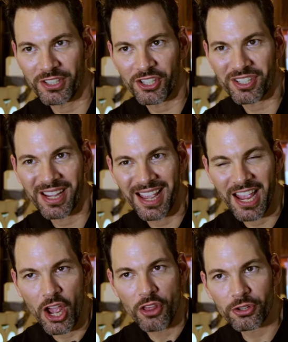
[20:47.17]
It just,
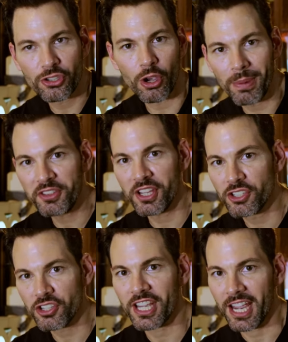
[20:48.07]
there's so many
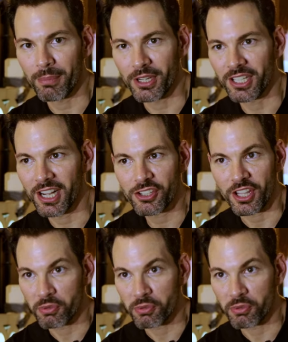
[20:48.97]
things this camera does